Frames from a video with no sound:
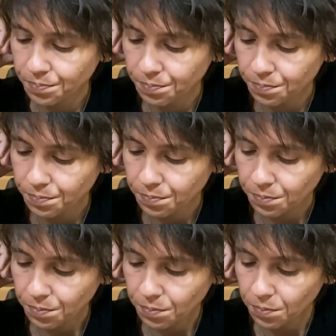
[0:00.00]

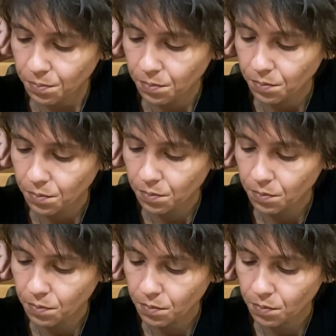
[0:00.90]

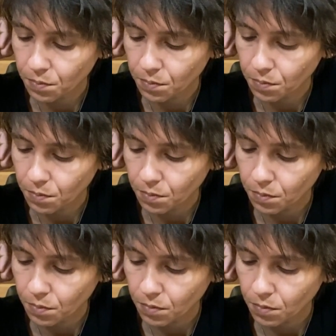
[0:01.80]

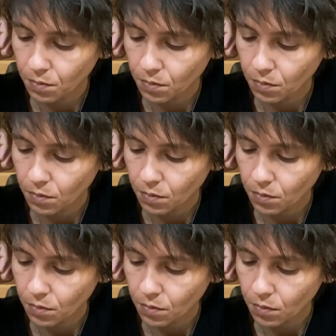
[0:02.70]

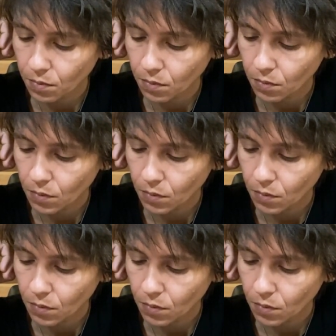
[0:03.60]
[no speech]